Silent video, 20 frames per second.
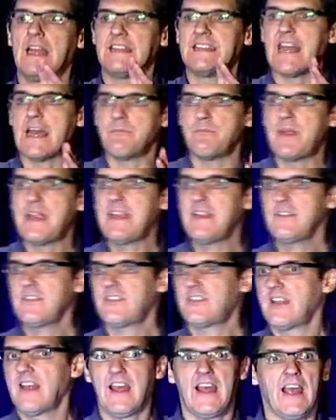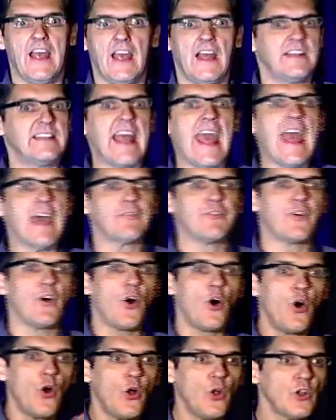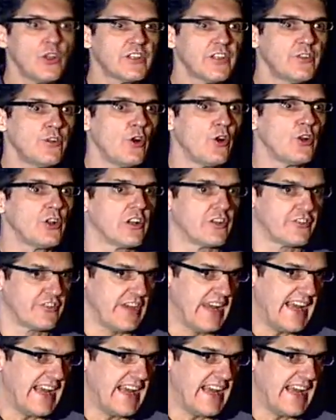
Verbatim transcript: That means they have all the knowledge